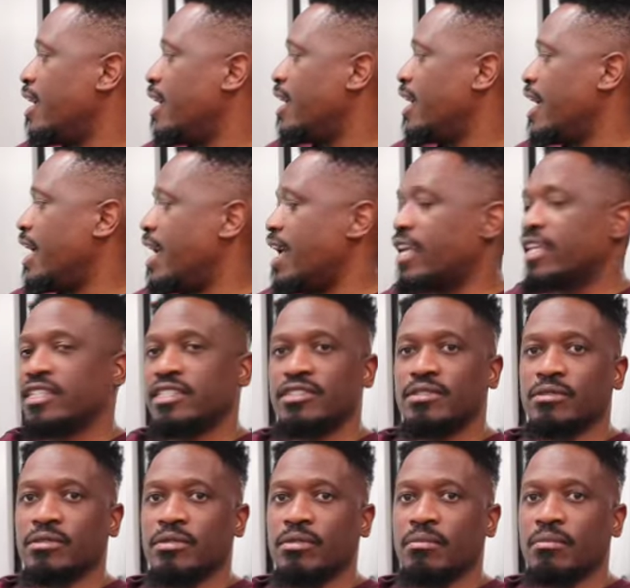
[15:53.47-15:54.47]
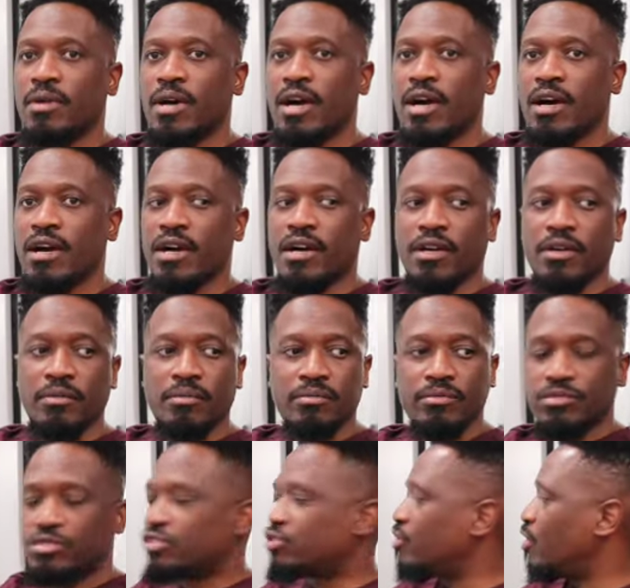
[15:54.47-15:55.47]
it has my
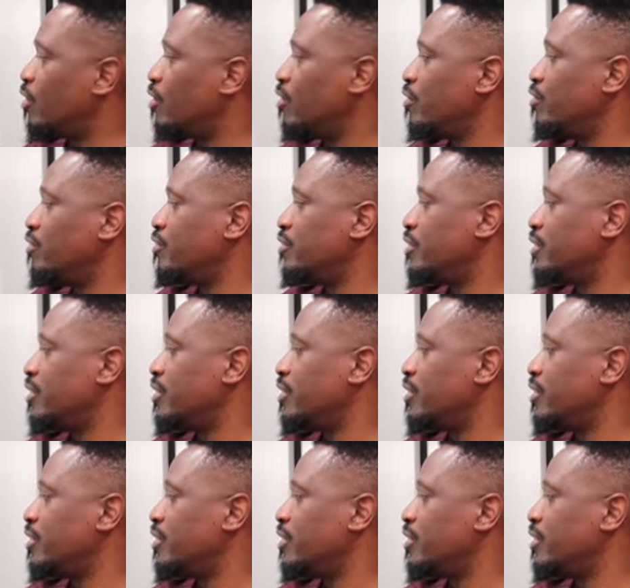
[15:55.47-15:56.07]
stove